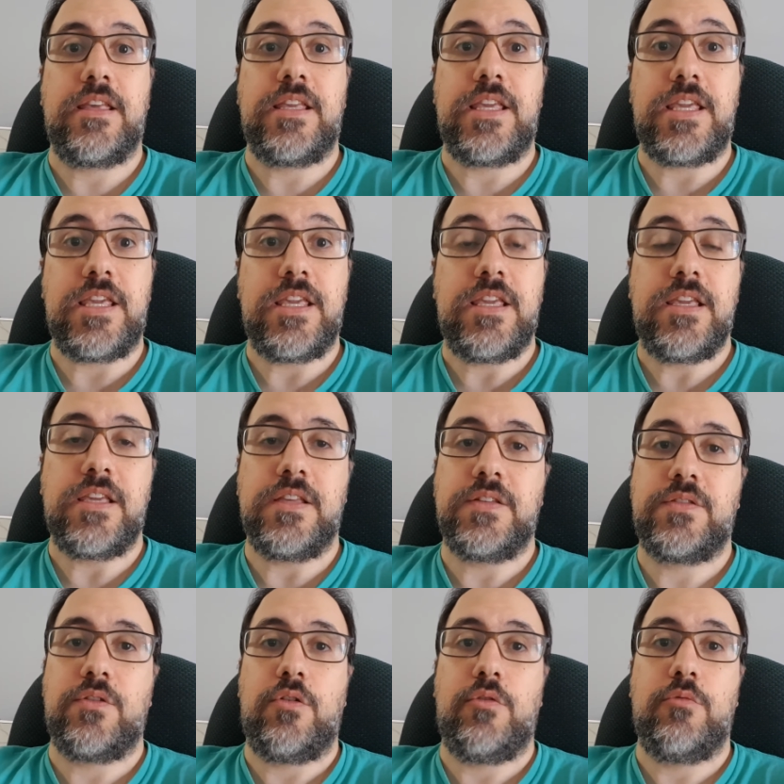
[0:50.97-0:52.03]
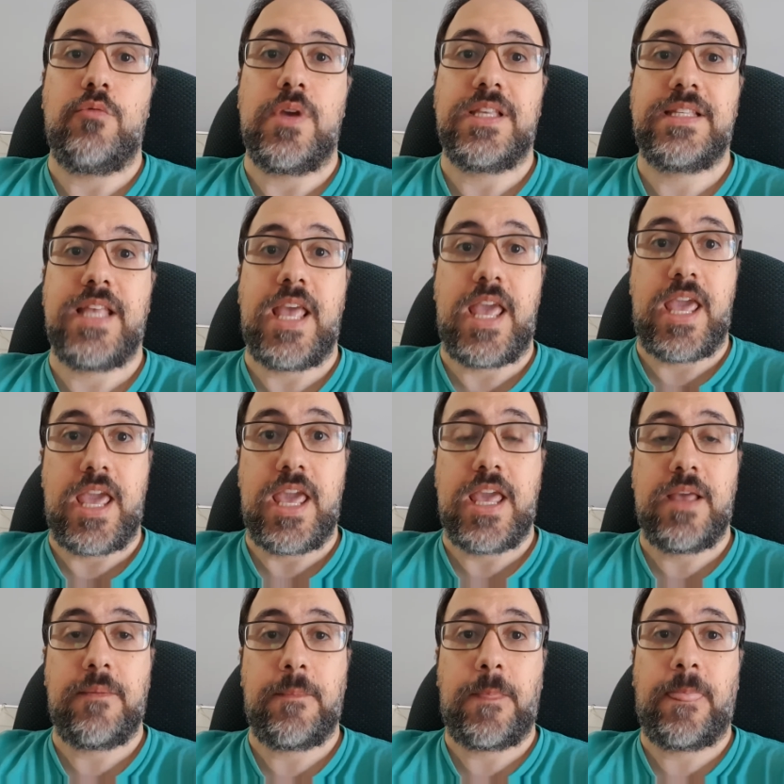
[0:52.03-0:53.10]
E is always E,
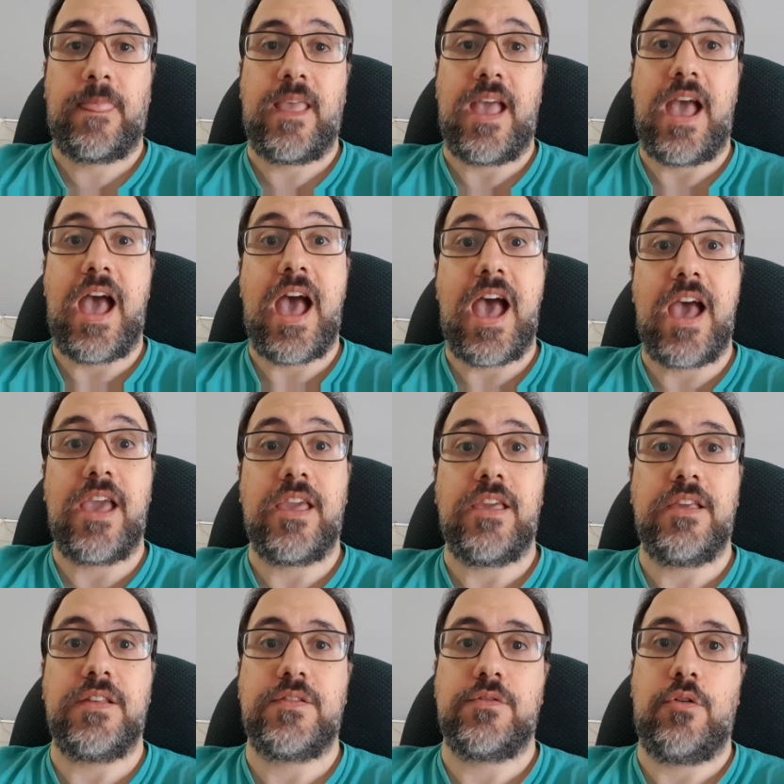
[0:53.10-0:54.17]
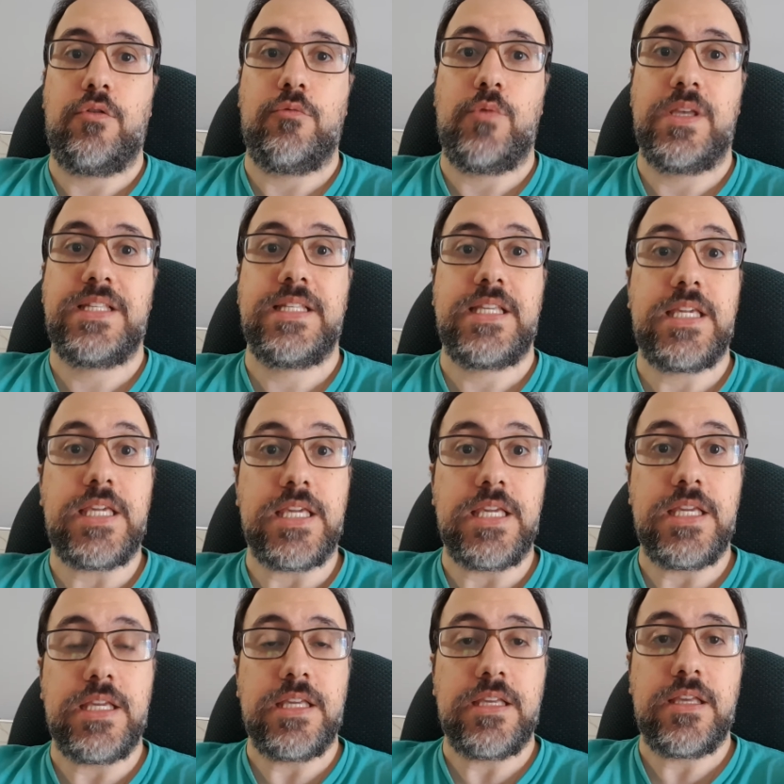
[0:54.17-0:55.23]
I is always
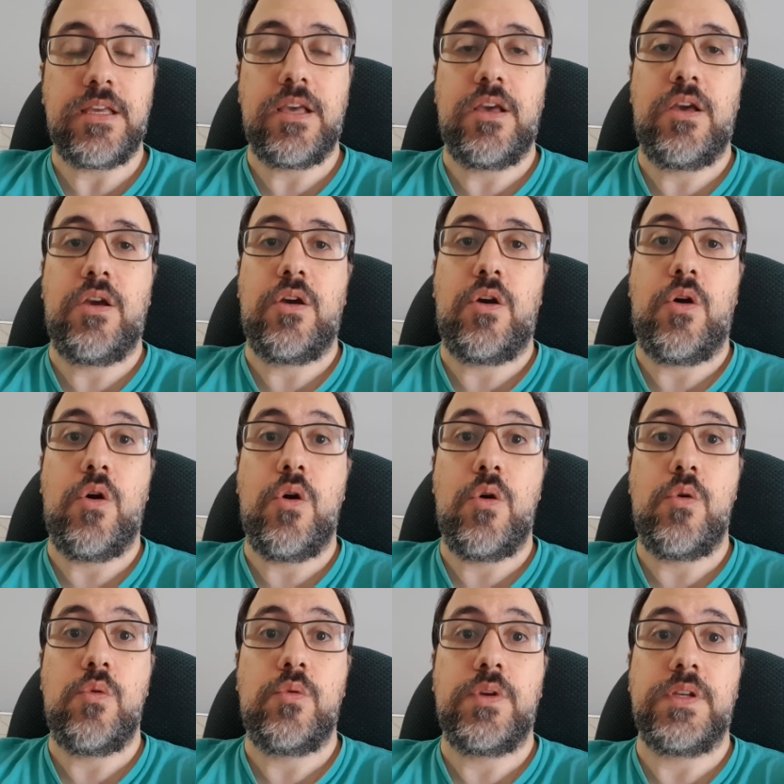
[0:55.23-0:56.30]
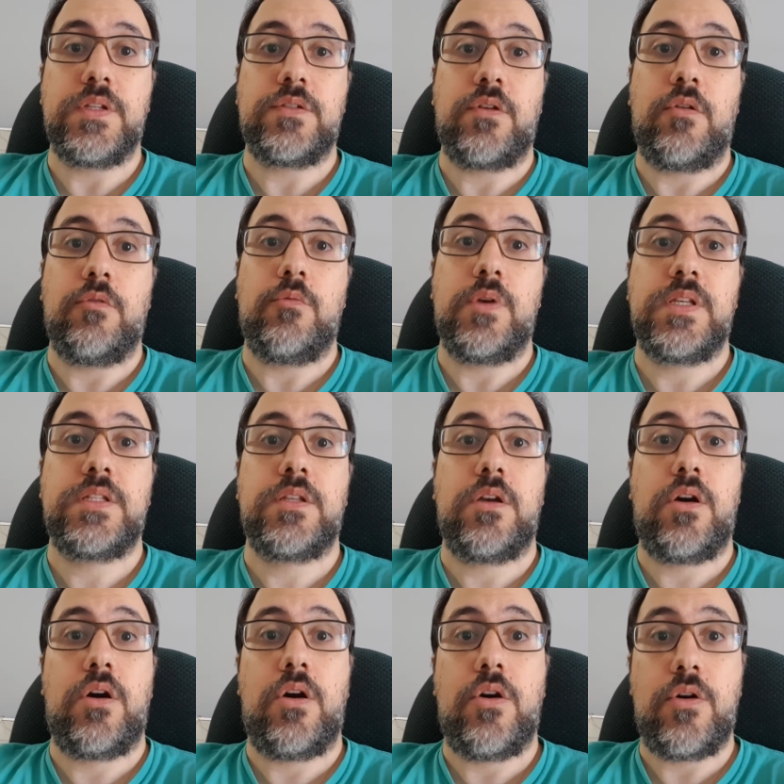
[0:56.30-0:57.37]
E, O is always
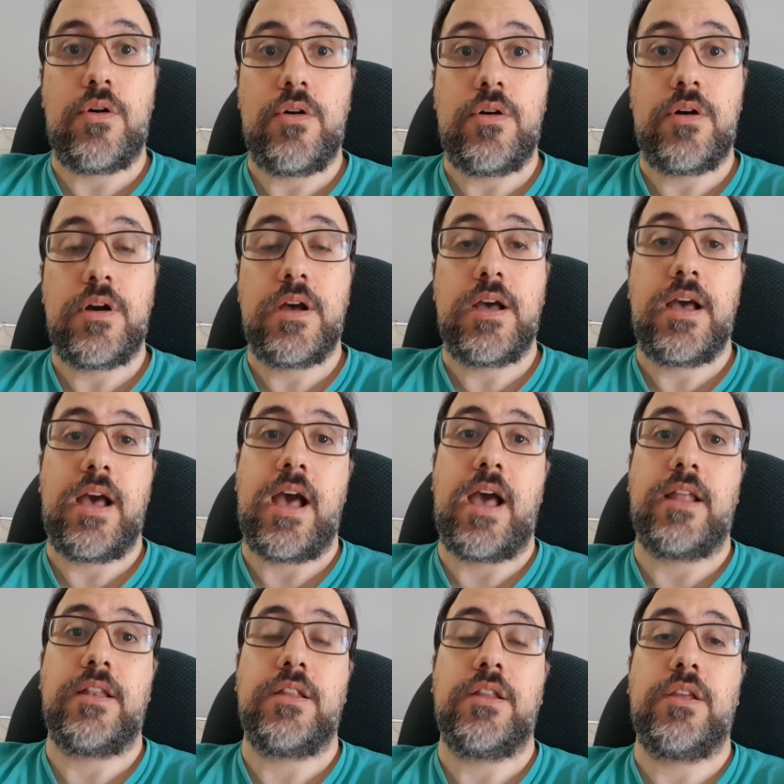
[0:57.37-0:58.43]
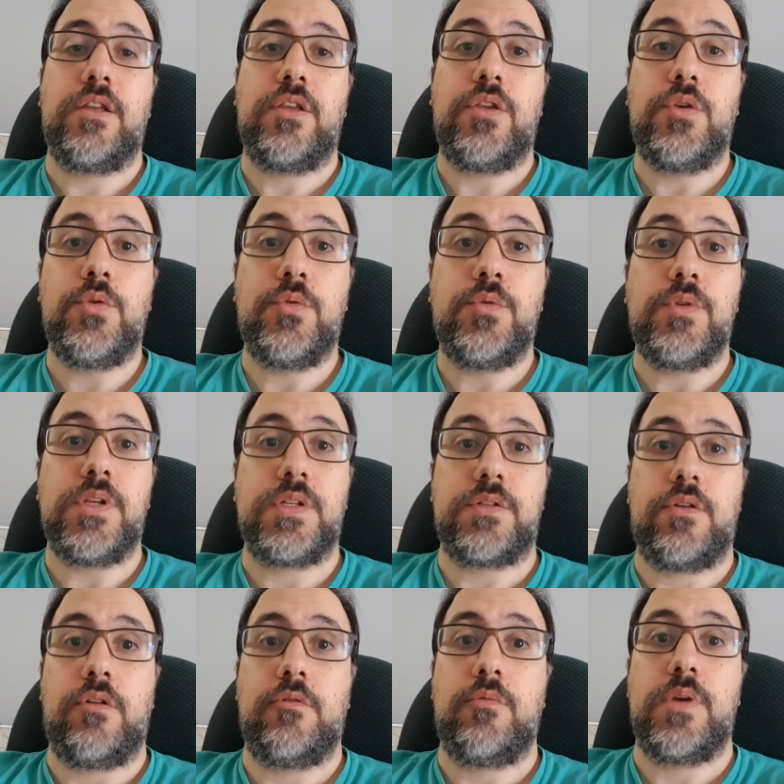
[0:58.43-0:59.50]
O, and U is
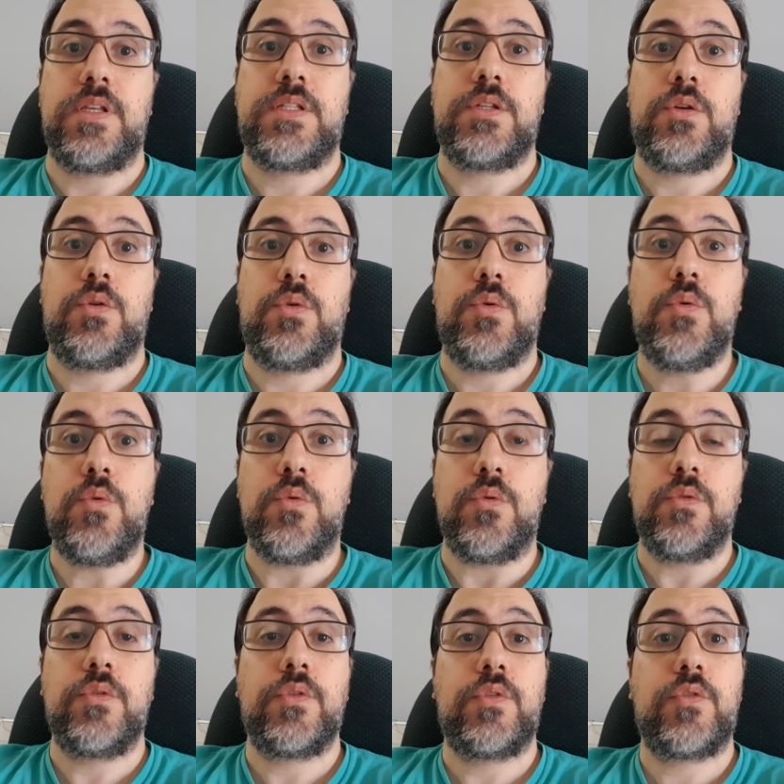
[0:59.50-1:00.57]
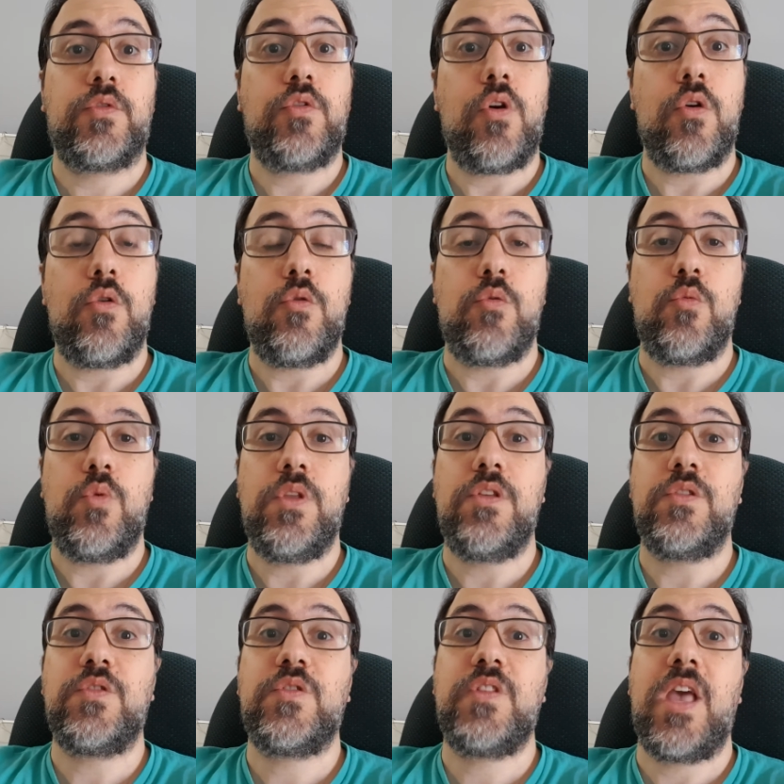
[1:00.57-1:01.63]
always U. So we
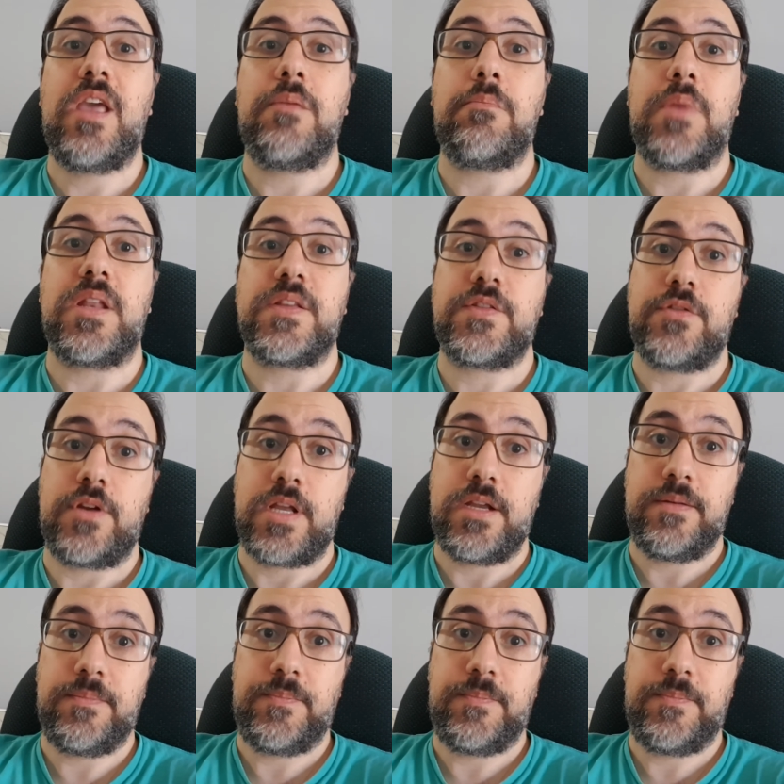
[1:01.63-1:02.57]
don't say Minnesota.